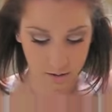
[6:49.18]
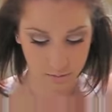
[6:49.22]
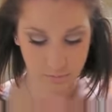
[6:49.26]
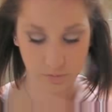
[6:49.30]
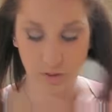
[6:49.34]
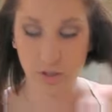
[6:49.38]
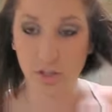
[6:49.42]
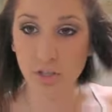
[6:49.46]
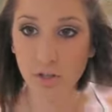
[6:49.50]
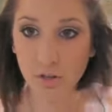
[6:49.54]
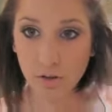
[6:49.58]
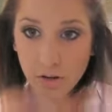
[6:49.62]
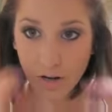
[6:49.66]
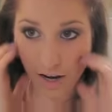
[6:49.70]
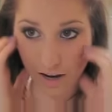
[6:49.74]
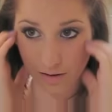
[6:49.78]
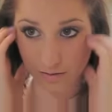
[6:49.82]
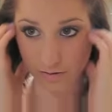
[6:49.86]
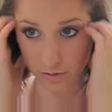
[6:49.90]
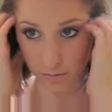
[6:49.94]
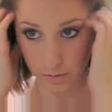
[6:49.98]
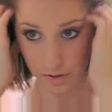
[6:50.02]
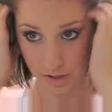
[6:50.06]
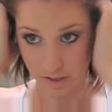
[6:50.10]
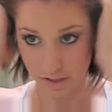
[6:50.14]
You don't have
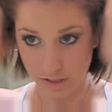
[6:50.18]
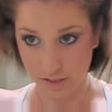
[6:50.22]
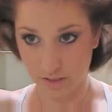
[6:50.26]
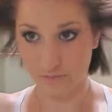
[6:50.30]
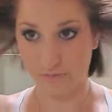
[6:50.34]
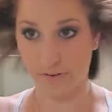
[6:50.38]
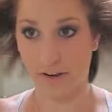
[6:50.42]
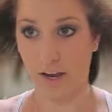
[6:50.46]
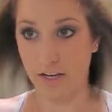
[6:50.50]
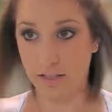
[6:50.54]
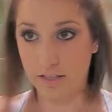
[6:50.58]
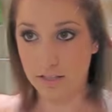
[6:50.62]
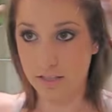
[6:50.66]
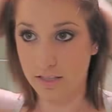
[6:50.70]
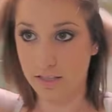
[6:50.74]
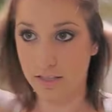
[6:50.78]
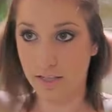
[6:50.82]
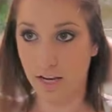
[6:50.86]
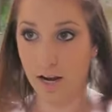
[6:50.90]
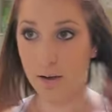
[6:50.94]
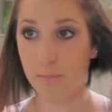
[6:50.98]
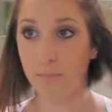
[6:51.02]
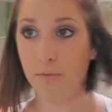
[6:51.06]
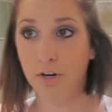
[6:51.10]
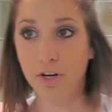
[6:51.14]
to work as fast as
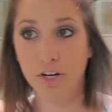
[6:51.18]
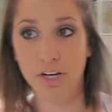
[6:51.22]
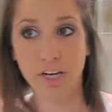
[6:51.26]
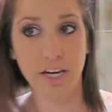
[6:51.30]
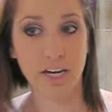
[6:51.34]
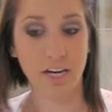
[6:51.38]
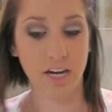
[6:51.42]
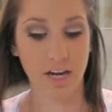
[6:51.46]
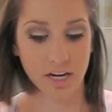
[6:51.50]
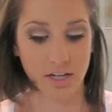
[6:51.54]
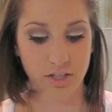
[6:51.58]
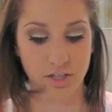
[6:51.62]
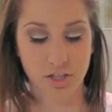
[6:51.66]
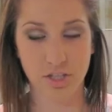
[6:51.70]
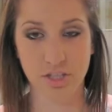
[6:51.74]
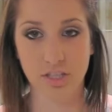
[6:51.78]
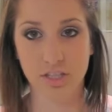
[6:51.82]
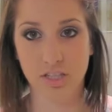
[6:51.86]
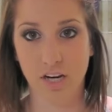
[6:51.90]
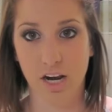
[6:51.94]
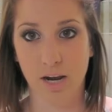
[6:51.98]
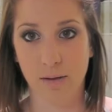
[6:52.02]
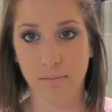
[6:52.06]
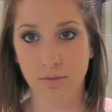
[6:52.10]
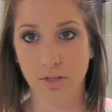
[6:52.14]
I'm working.
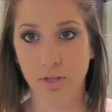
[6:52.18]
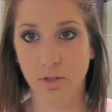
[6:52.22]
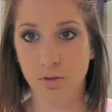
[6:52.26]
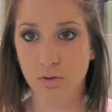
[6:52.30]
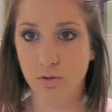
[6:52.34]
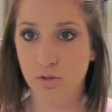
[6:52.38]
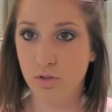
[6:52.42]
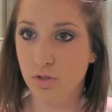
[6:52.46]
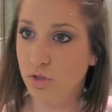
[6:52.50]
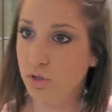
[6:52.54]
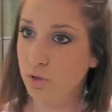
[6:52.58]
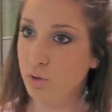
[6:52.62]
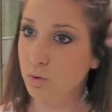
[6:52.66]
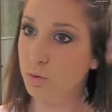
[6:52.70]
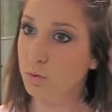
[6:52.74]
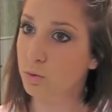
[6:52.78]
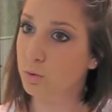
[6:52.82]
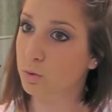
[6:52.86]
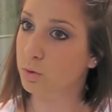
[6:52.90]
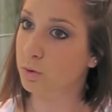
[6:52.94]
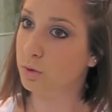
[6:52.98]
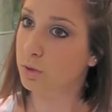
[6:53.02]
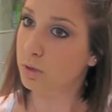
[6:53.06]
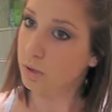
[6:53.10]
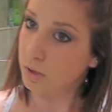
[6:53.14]
I'm used
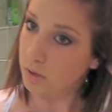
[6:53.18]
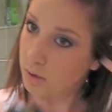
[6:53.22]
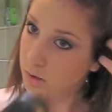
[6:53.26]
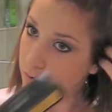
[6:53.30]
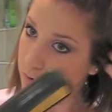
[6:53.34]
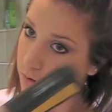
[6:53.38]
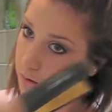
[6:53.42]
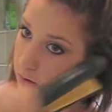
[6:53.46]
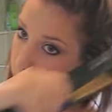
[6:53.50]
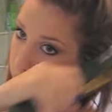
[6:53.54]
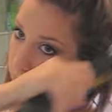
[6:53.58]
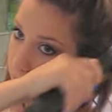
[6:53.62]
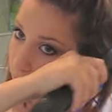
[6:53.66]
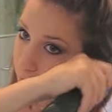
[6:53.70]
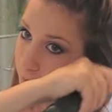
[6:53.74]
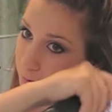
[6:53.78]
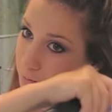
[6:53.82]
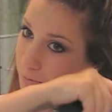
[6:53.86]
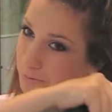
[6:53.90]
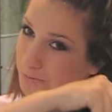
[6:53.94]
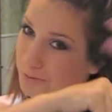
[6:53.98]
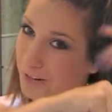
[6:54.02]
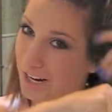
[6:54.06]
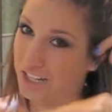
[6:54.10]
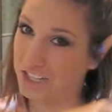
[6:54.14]
to
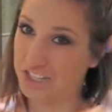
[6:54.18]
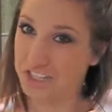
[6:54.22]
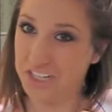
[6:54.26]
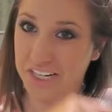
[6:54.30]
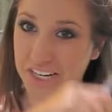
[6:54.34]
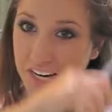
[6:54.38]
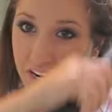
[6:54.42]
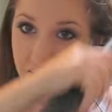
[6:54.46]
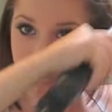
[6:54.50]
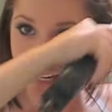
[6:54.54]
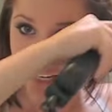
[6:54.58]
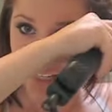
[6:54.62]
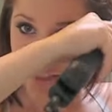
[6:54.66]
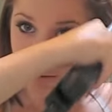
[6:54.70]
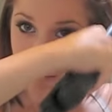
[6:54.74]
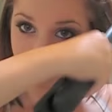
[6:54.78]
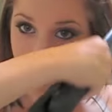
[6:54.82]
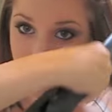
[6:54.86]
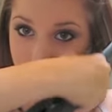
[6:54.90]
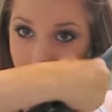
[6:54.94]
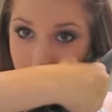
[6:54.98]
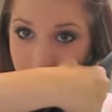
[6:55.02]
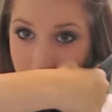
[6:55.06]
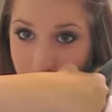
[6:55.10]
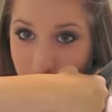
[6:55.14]
rushing, I guess, with
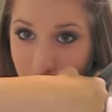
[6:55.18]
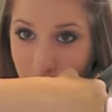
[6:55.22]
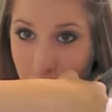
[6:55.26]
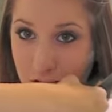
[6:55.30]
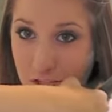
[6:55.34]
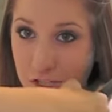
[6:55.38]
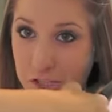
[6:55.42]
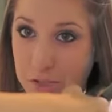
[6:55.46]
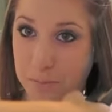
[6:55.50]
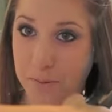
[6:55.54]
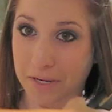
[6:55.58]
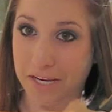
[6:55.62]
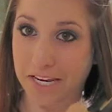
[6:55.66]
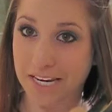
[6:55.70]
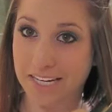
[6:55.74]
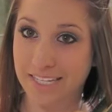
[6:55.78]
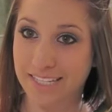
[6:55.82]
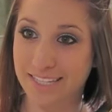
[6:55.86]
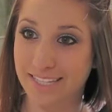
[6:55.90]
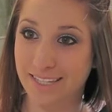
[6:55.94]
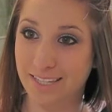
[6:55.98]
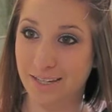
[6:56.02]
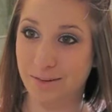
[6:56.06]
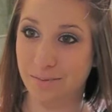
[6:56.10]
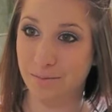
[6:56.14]
my hair, just because
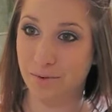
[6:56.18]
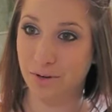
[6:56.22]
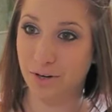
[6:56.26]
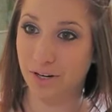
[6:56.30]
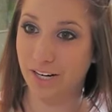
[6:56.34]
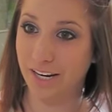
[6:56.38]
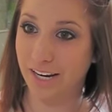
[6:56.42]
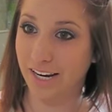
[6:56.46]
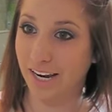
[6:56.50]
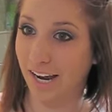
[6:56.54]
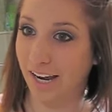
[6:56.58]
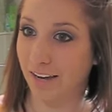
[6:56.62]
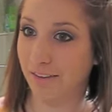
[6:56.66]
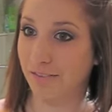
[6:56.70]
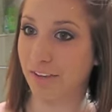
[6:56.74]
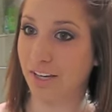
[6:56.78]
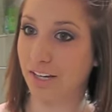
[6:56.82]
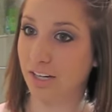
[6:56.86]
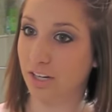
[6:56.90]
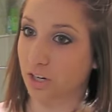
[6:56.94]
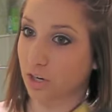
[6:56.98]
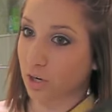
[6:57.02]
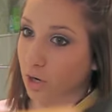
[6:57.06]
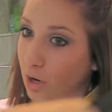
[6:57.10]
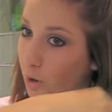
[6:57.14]
in the morning I have
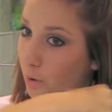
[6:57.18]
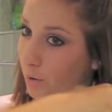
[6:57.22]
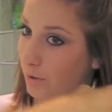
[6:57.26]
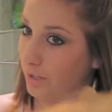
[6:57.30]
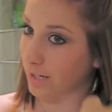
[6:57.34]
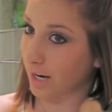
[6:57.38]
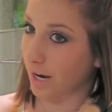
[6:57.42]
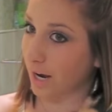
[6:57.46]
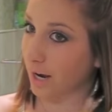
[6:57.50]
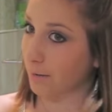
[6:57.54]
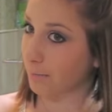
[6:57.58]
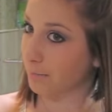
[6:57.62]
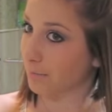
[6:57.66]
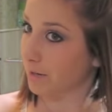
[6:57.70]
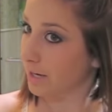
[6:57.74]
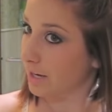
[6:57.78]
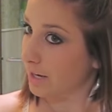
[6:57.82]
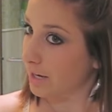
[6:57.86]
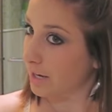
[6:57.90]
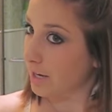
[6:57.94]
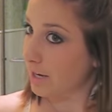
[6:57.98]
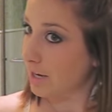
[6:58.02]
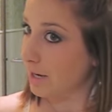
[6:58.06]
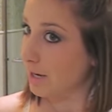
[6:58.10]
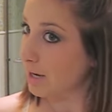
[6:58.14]
like no time.
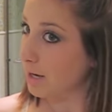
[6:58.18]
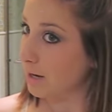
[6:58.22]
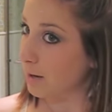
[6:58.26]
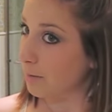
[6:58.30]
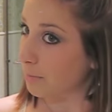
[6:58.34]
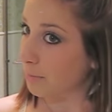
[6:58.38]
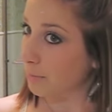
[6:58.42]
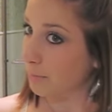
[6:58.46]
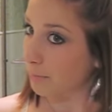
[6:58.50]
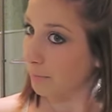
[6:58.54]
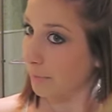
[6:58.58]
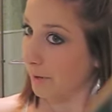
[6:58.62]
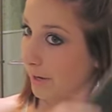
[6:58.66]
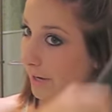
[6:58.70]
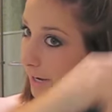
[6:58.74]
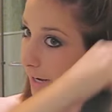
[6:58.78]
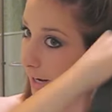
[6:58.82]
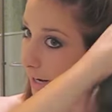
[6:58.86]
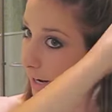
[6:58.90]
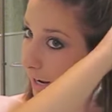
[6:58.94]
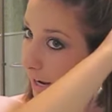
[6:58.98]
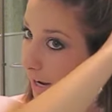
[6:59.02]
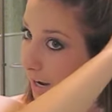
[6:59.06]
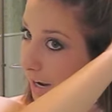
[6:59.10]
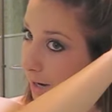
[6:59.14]

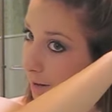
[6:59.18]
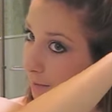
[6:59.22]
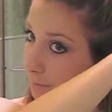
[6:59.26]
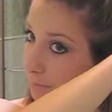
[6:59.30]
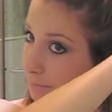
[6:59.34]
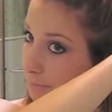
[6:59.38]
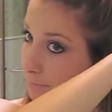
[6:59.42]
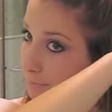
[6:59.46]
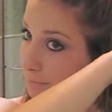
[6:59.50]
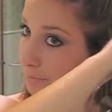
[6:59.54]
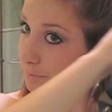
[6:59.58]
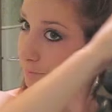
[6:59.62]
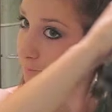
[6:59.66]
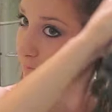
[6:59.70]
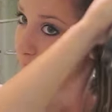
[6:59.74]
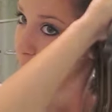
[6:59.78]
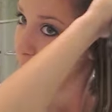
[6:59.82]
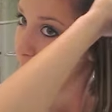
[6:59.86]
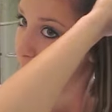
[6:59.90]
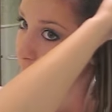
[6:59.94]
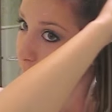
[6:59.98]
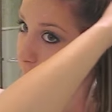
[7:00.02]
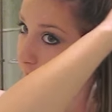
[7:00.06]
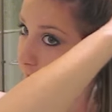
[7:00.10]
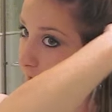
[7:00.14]
But,
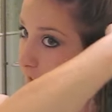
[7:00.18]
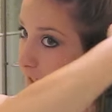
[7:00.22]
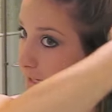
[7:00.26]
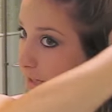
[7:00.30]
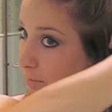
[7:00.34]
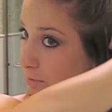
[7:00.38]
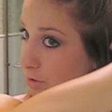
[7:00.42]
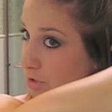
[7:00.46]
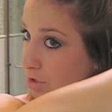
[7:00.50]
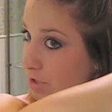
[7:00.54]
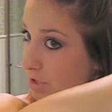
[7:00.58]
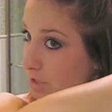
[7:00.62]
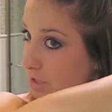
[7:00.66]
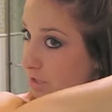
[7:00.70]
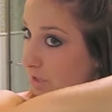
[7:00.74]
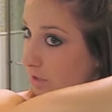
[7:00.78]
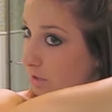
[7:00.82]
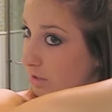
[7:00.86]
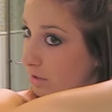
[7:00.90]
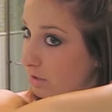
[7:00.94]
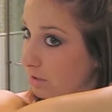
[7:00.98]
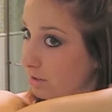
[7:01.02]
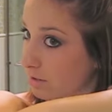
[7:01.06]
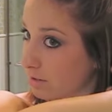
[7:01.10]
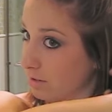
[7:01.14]
and
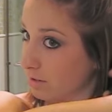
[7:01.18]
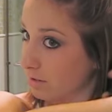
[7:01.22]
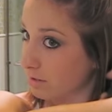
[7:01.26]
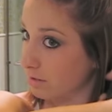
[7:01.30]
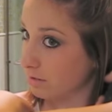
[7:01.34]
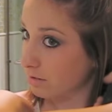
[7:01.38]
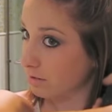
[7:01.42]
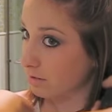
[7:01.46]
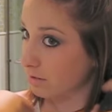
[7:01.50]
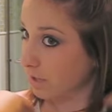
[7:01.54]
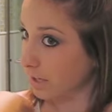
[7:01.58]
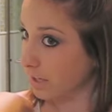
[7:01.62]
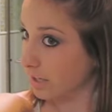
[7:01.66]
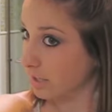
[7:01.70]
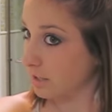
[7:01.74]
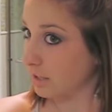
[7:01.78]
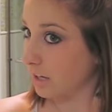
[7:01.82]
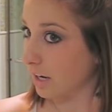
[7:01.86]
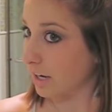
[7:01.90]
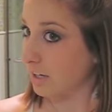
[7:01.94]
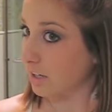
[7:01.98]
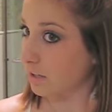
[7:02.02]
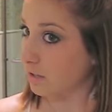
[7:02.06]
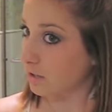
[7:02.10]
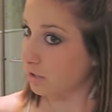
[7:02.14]
I
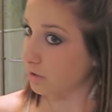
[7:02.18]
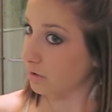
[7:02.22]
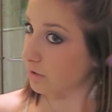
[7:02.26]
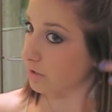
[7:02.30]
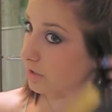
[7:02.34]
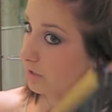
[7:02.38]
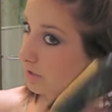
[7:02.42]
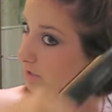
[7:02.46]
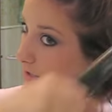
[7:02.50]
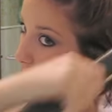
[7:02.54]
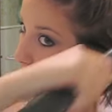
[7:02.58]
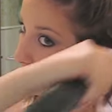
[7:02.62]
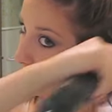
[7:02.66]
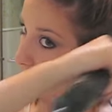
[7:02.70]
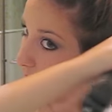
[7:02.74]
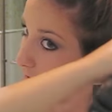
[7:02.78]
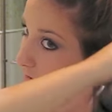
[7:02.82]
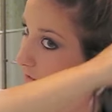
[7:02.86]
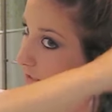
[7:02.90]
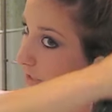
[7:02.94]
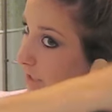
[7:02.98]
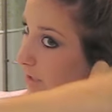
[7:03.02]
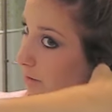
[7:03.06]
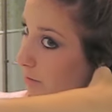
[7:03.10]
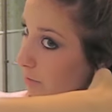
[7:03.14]
kind of do it the same every
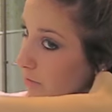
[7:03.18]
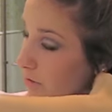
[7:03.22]
day,